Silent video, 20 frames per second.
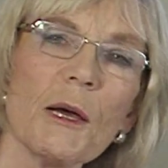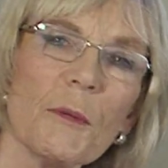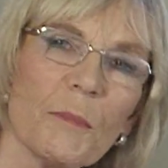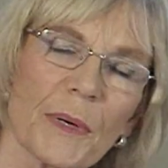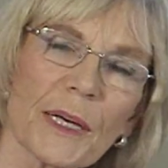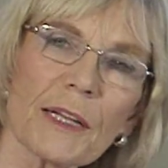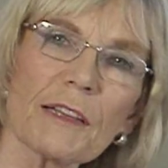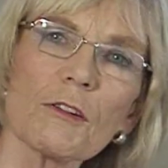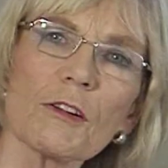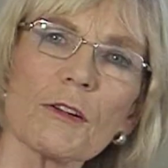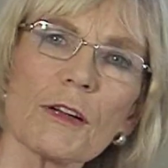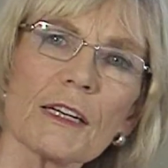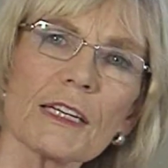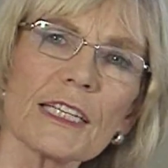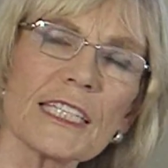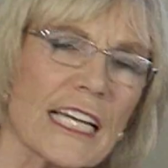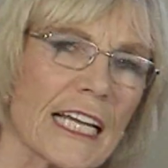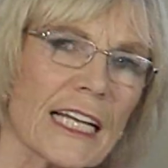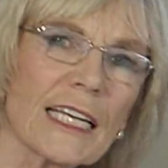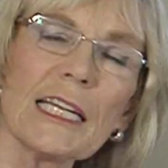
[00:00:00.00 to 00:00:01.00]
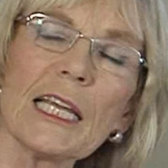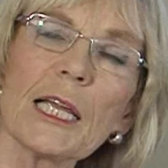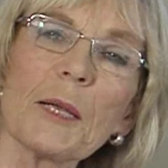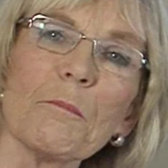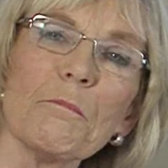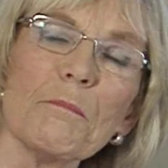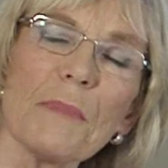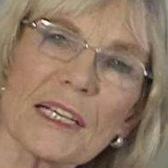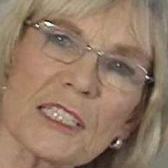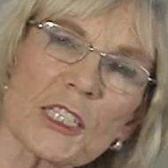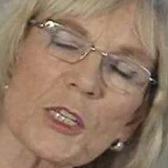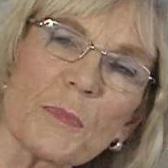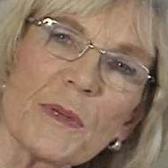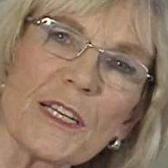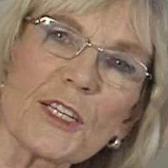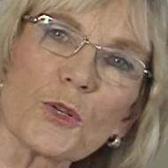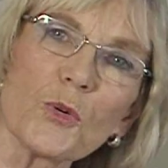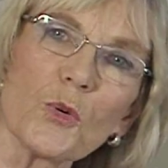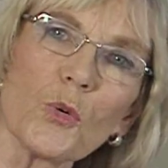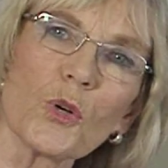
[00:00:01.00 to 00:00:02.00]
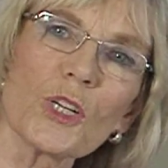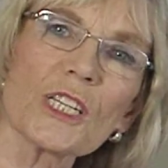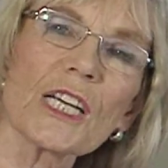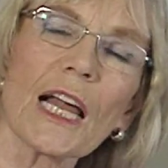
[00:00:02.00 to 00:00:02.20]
but technique must be taught